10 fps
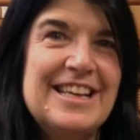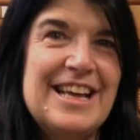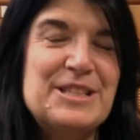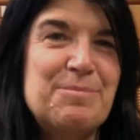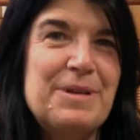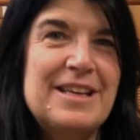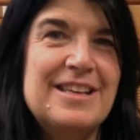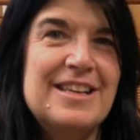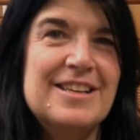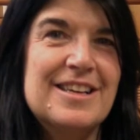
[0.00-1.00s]
It has
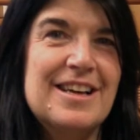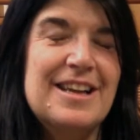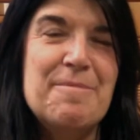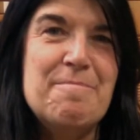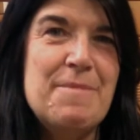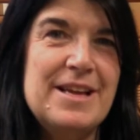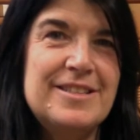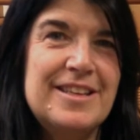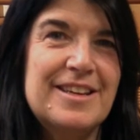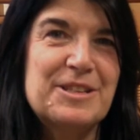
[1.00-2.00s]
been an
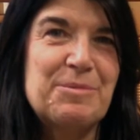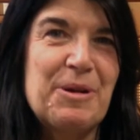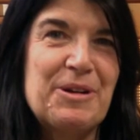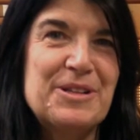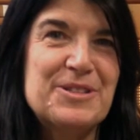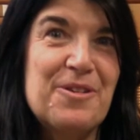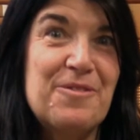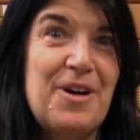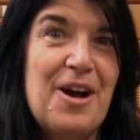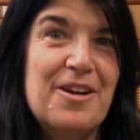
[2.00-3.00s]
amazing experience
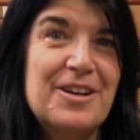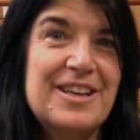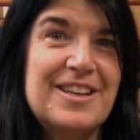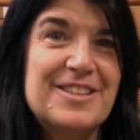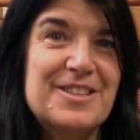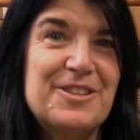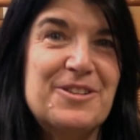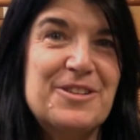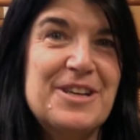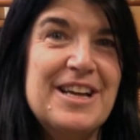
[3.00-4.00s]
so far, getting to
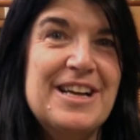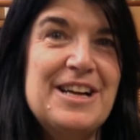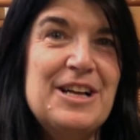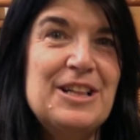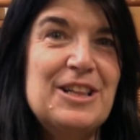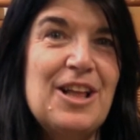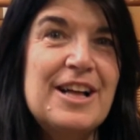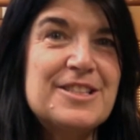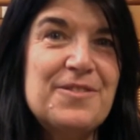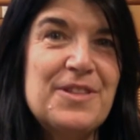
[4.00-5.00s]
learn
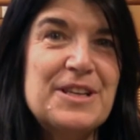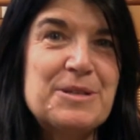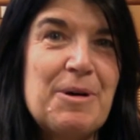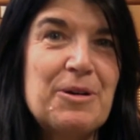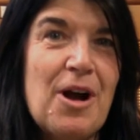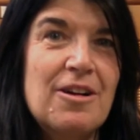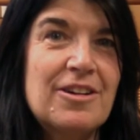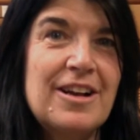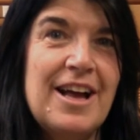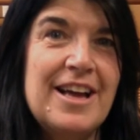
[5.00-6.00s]
lots of things about
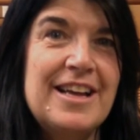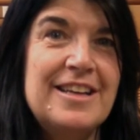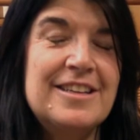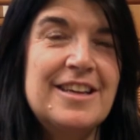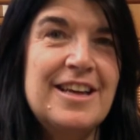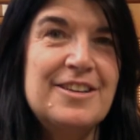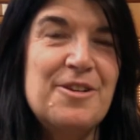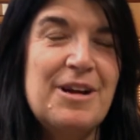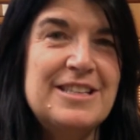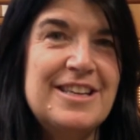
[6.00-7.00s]
Concord I had
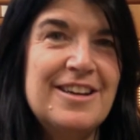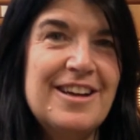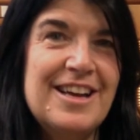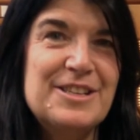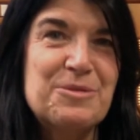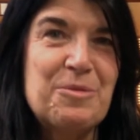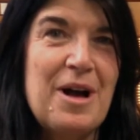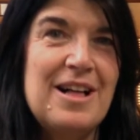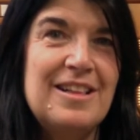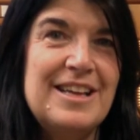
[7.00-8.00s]
no idea, as
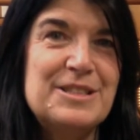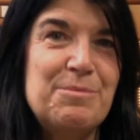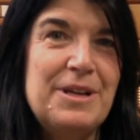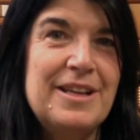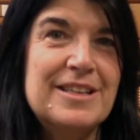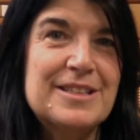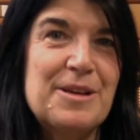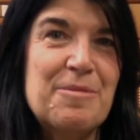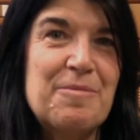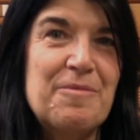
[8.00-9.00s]
well as meeting
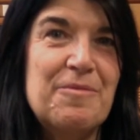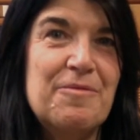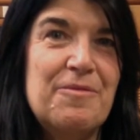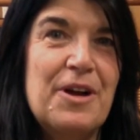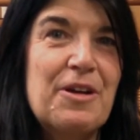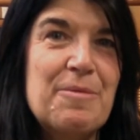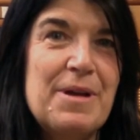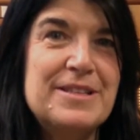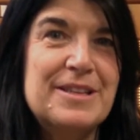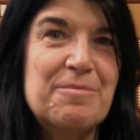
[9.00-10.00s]
some very
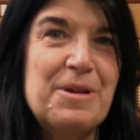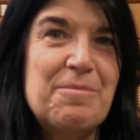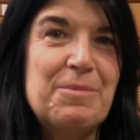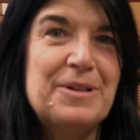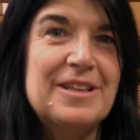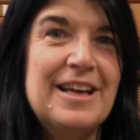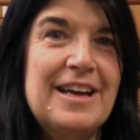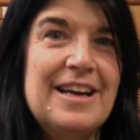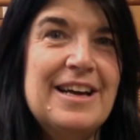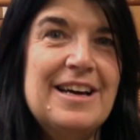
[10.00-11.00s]
amazing people
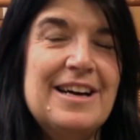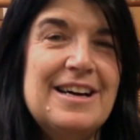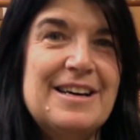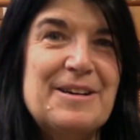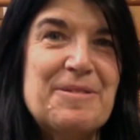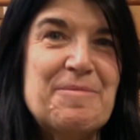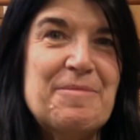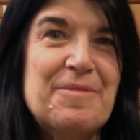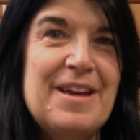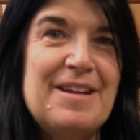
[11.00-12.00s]

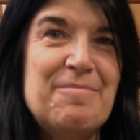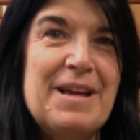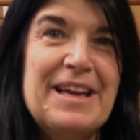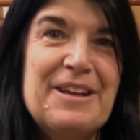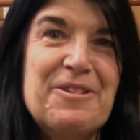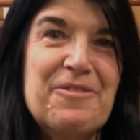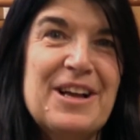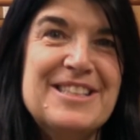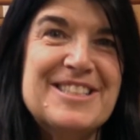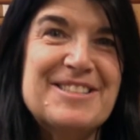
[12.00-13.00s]
and making new
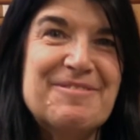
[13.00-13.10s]
friends.